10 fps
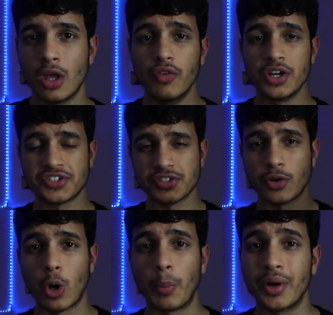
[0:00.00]
versus
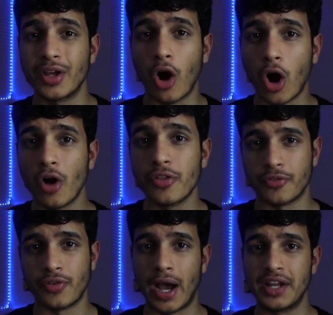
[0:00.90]
incorporating all the
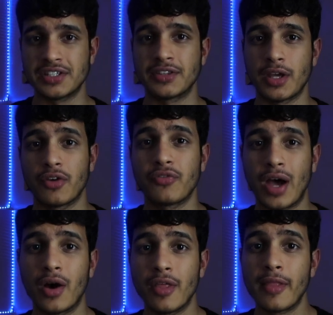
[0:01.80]
findings that they have
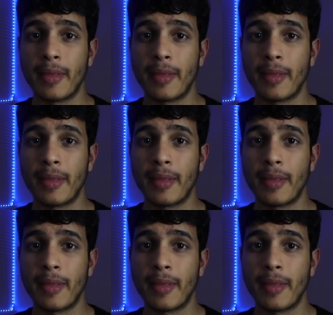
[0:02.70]
found